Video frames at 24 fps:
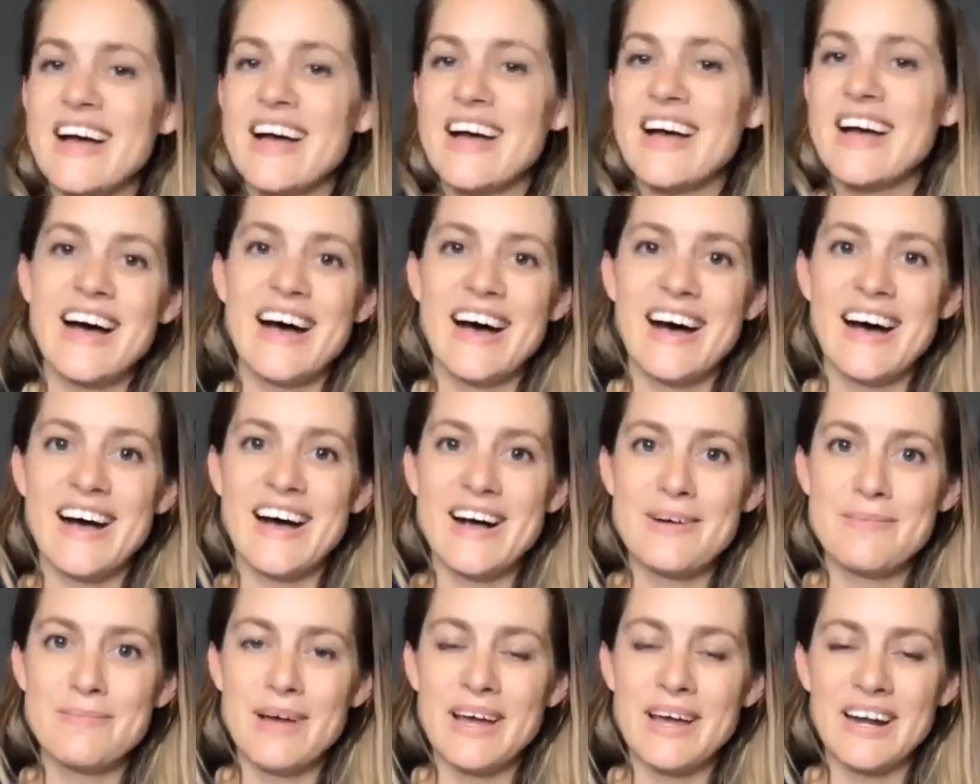
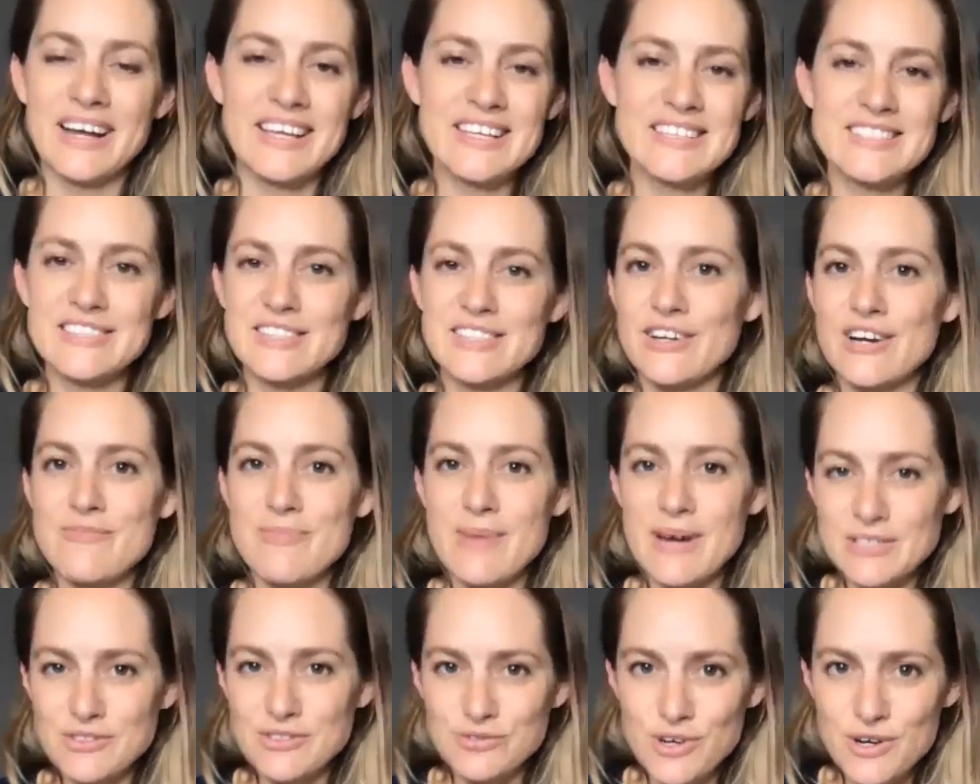And I guess they don't have
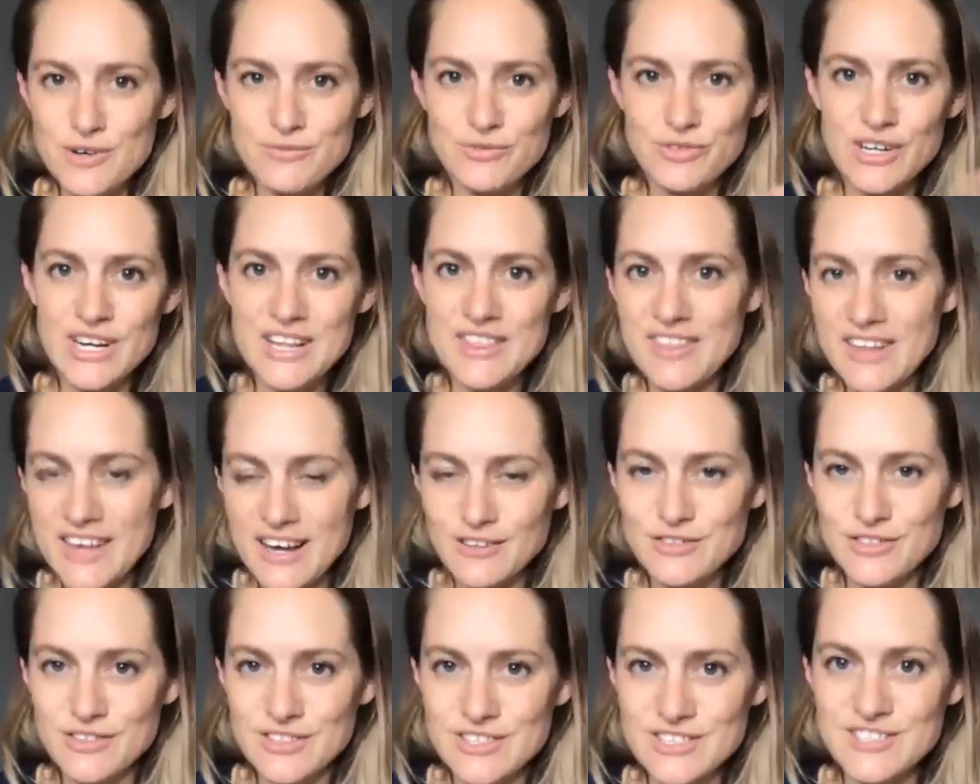much room for anything else
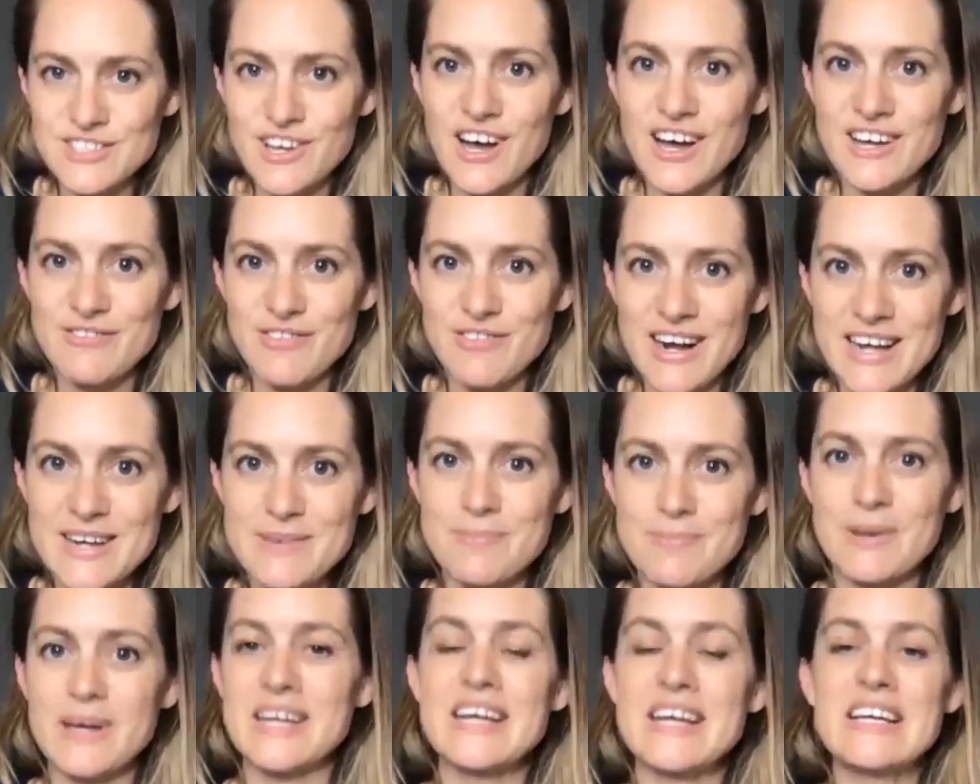on the sign, right?
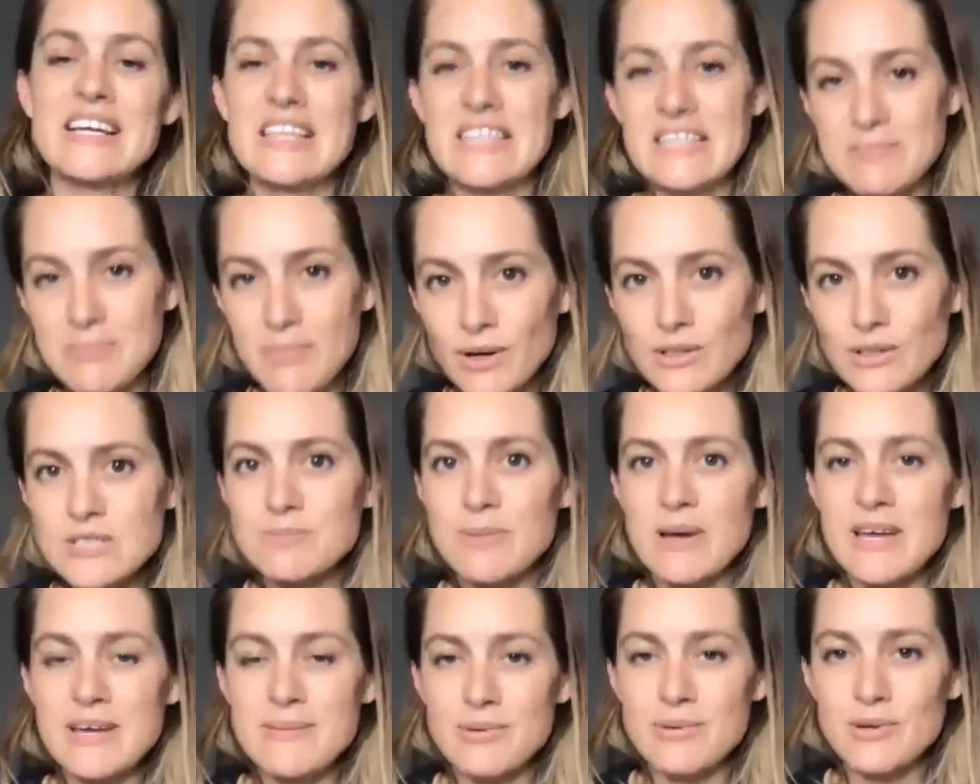But most
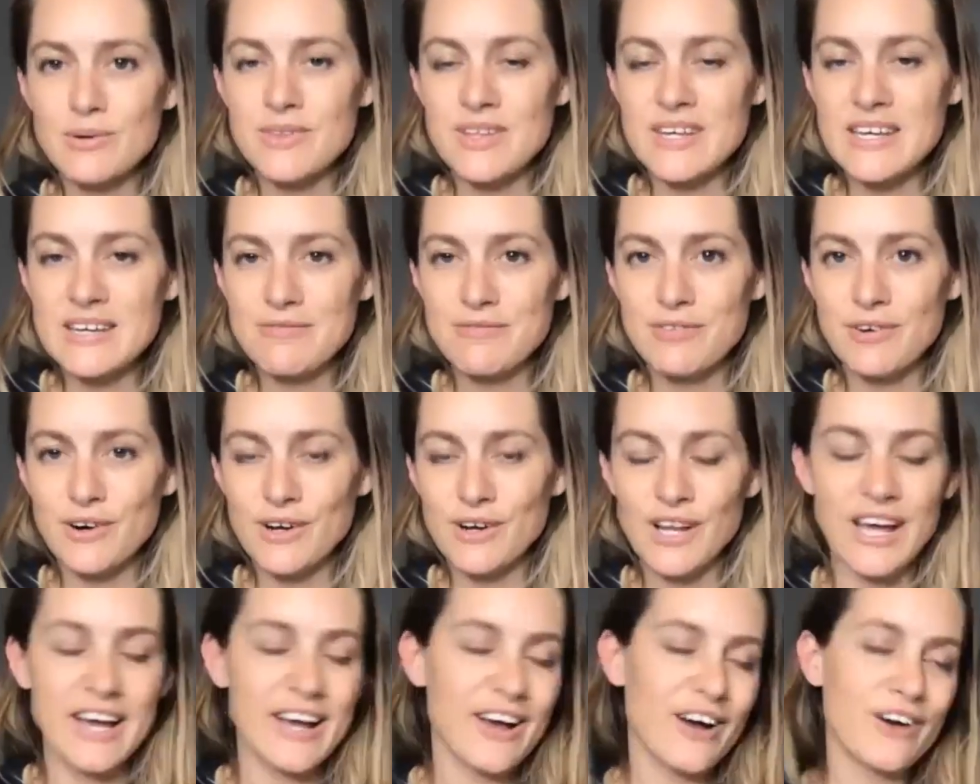people therefore are
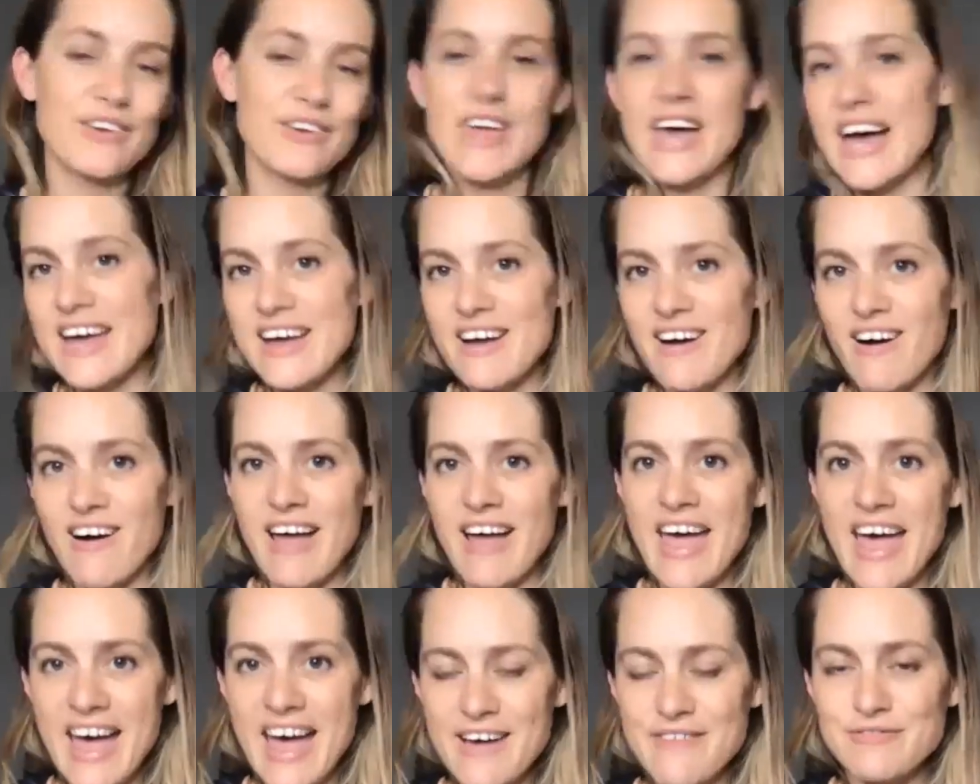like, okay, I
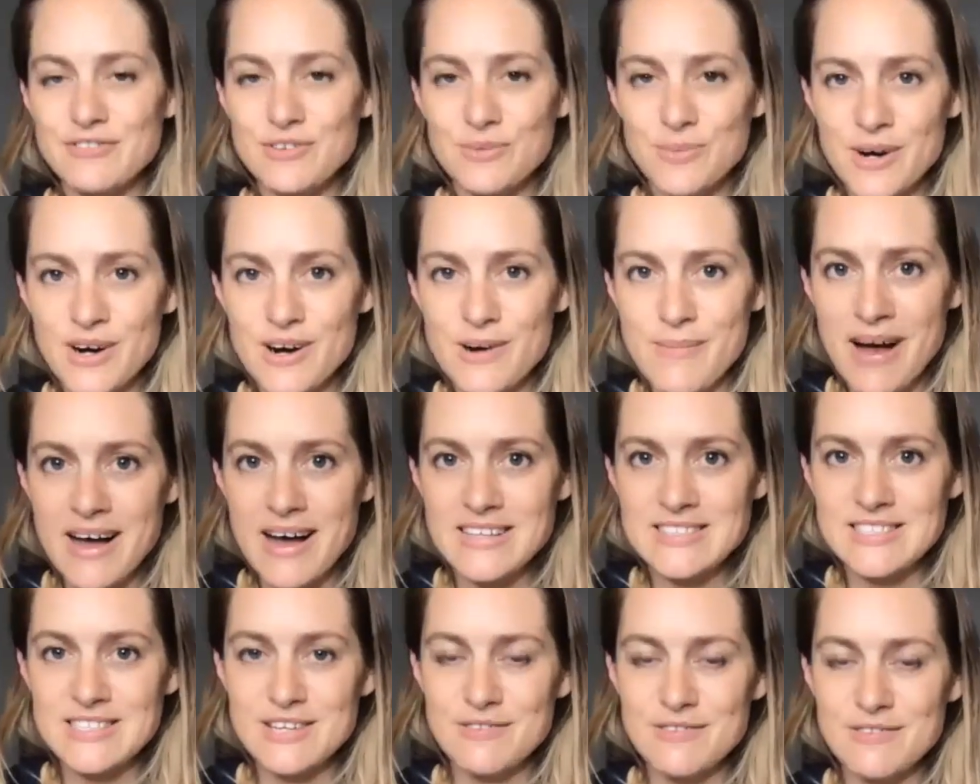have to wear a
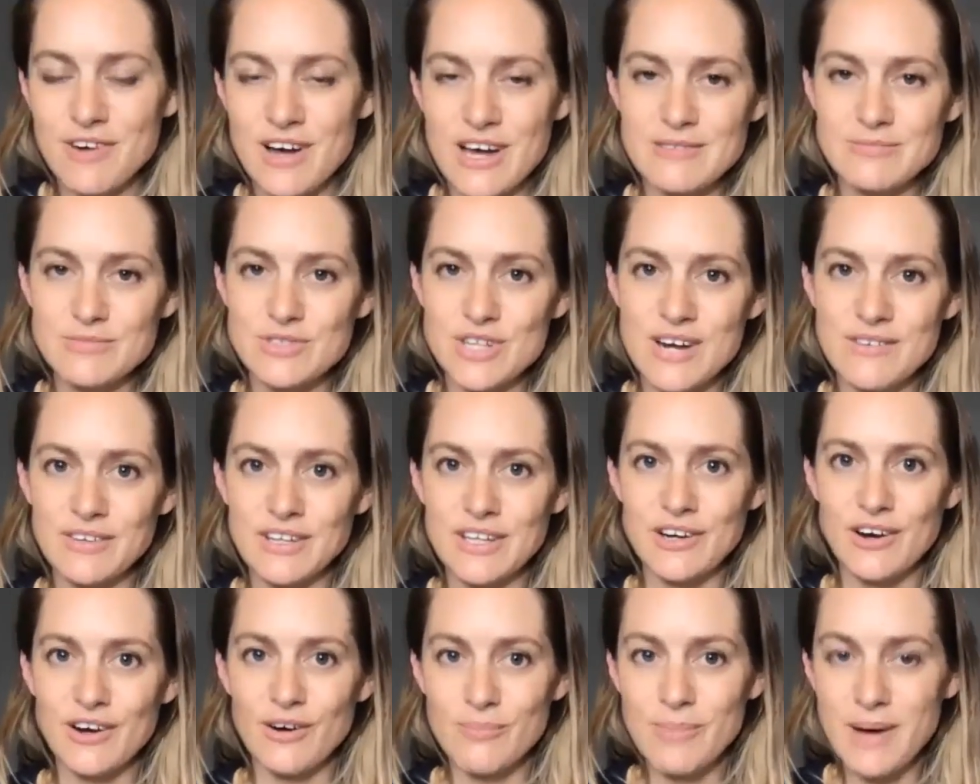mask if I'm
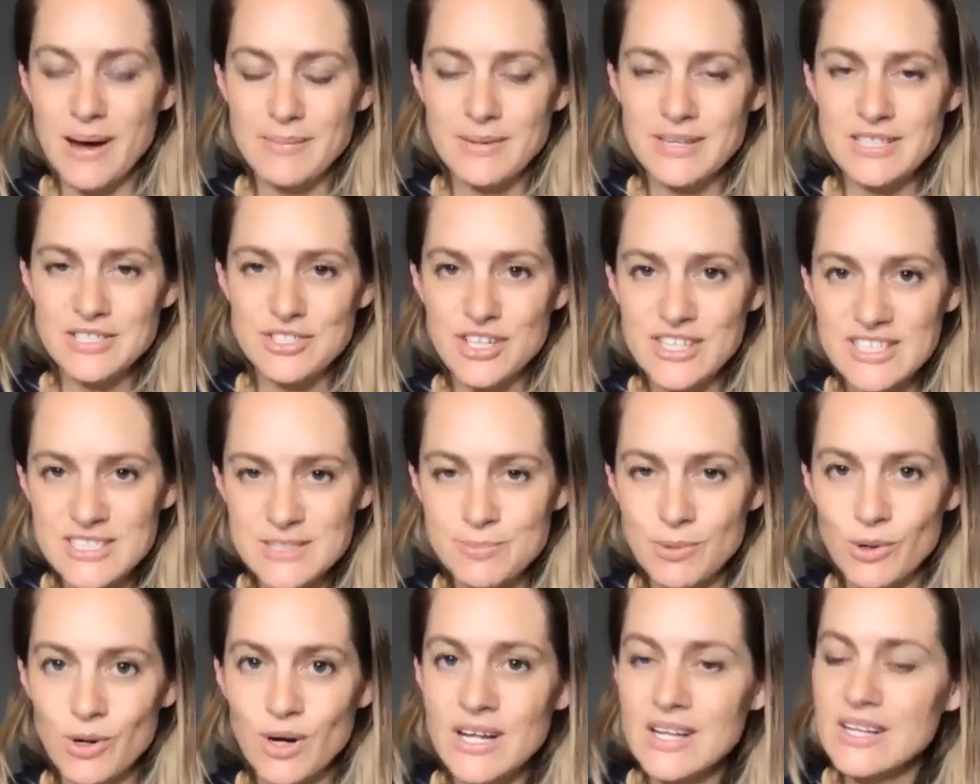traveling on public
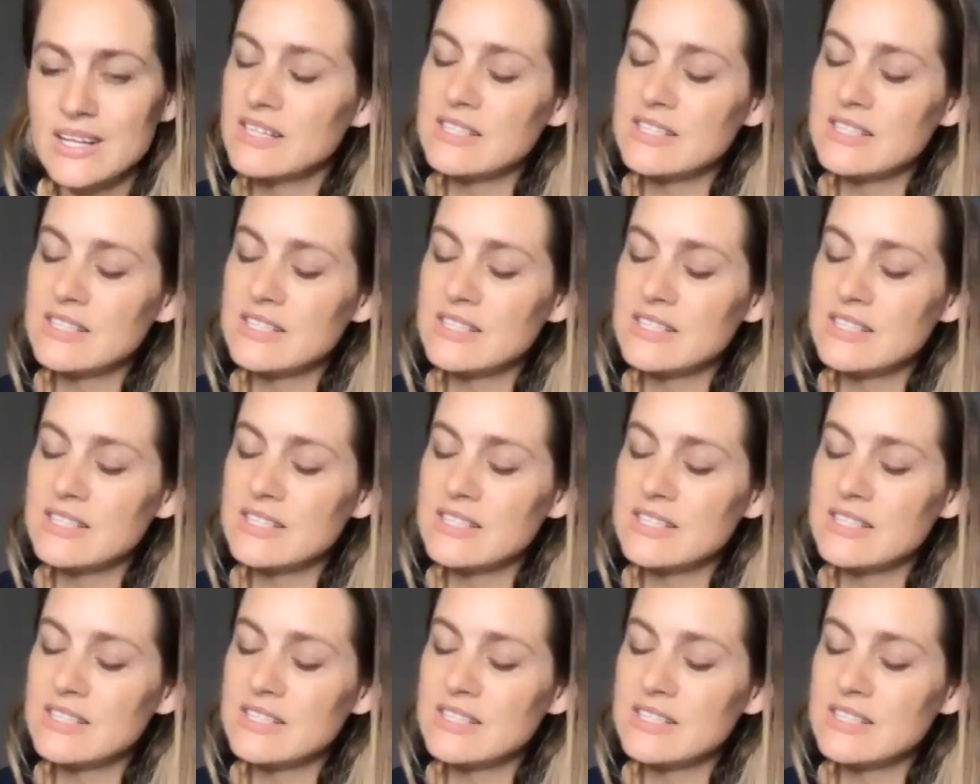transport.